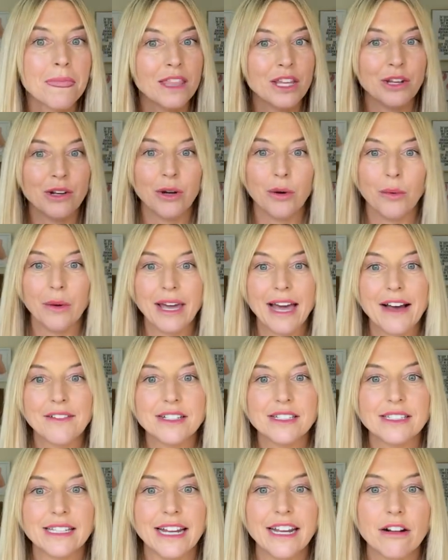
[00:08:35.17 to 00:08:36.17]
We have
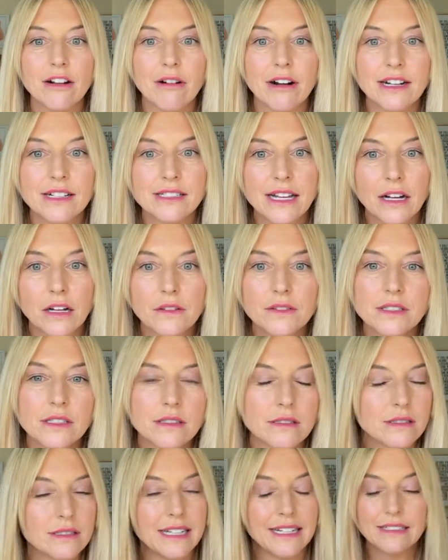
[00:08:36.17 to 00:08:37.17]
to say to
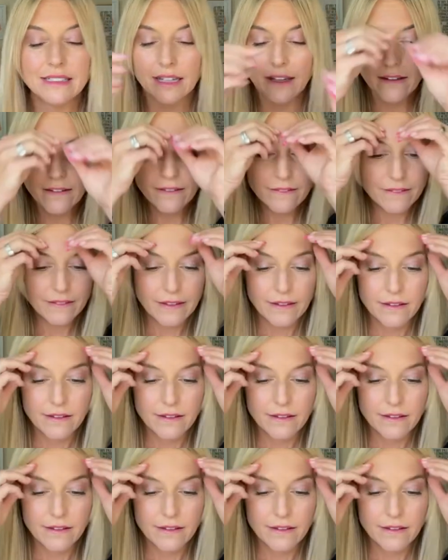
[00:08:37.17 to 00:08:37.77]
ourselves, Stacy,